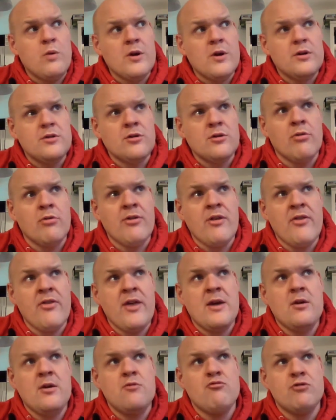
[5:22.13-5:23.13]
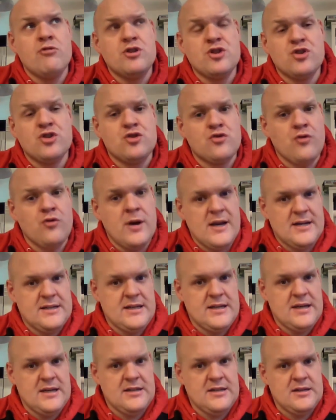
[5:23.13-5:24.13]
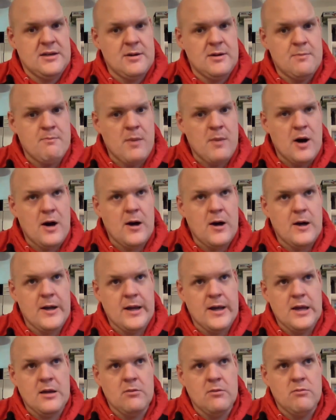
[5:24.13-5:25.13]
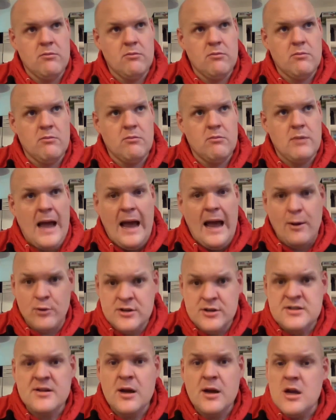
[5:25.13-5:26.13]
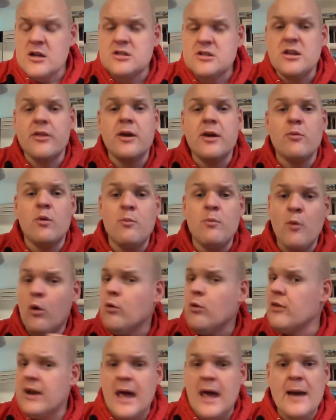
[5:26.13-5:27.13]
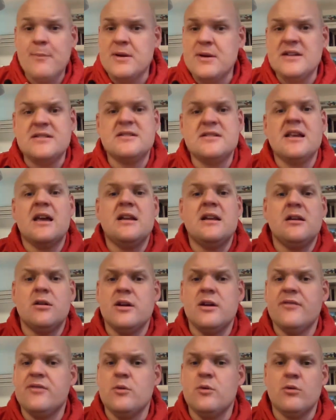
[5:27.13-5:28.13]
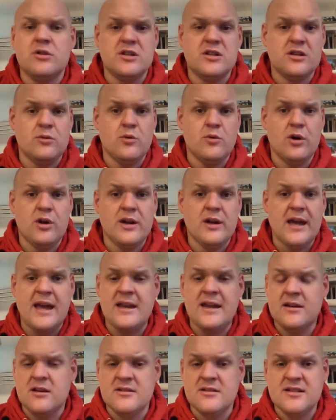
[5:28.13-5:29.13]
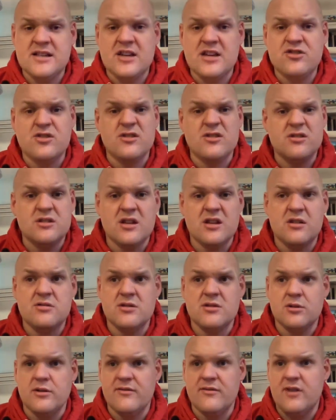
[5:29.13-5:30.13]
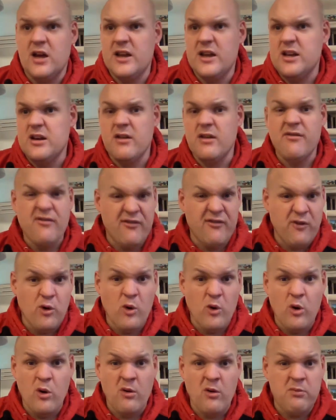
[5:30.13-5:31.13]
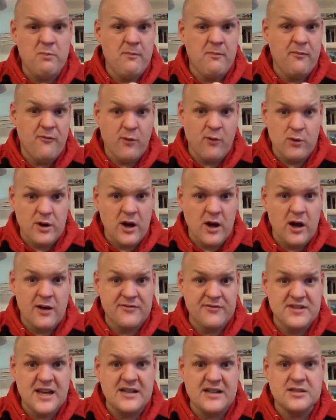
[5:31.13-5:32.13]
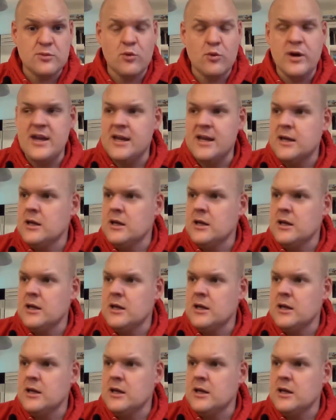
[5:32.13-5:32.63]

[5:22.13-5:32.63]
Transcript: Not that they restricted my hours, so they were more than happy to say, look, if you wanted to work 8-9 sessions, so sort of like, you know, 4.5 days a week,